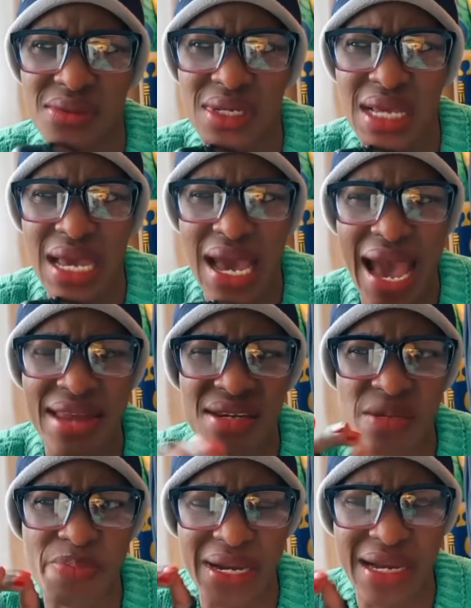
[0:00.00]
And
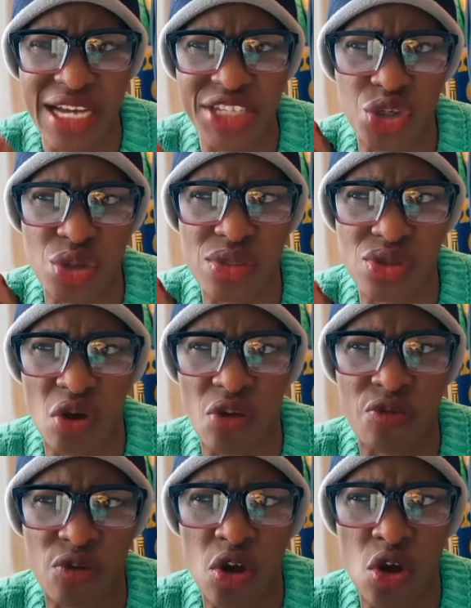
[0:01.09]
repercussions of
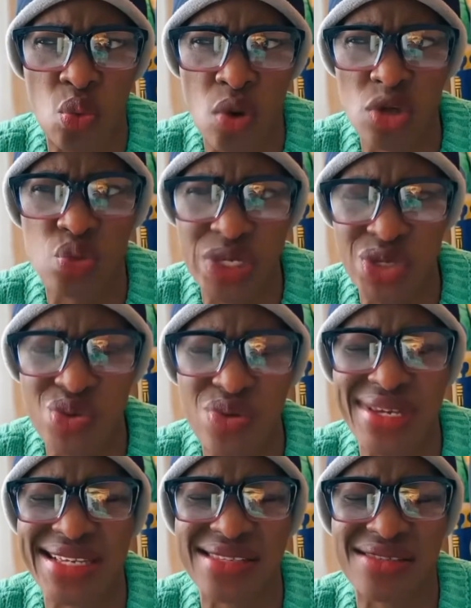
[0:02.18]
what we do
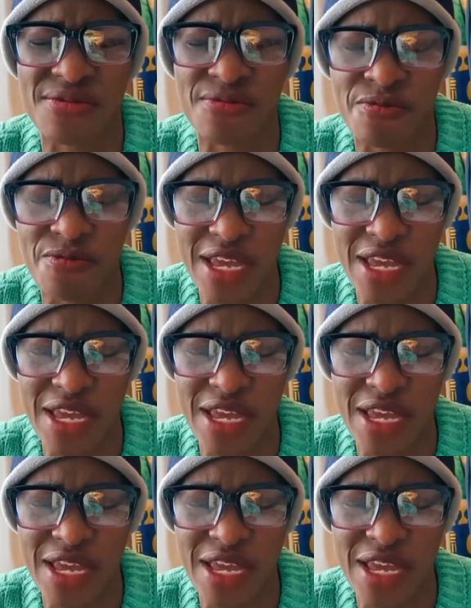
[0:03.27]
is very,